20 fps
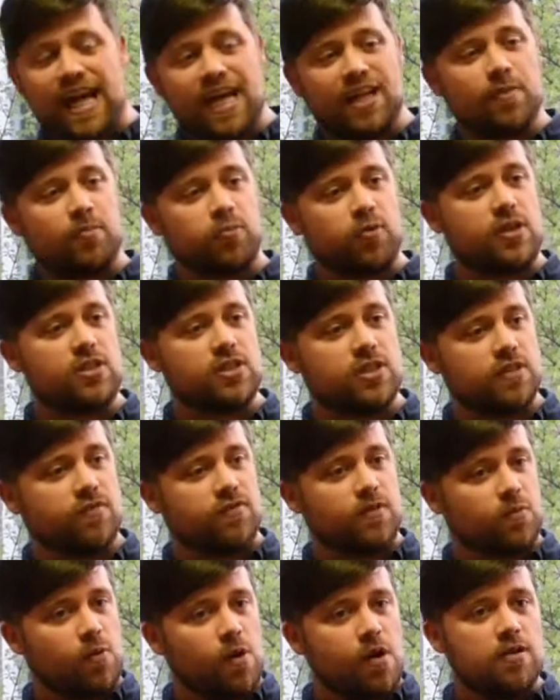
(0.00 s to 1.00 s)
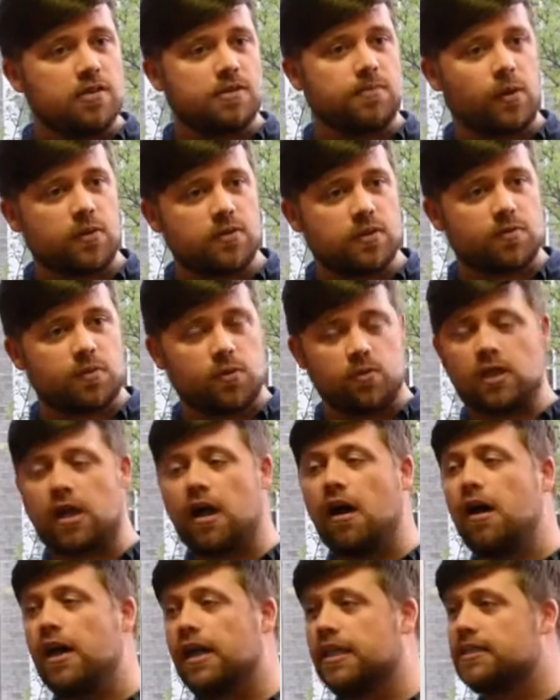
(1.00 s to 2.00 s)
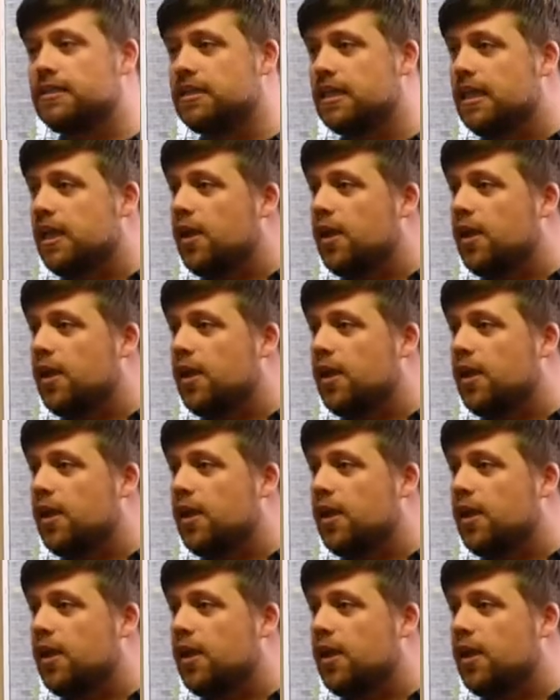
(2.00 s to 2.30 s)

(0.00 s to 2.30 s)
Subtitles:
and oppression of the worst possible kind,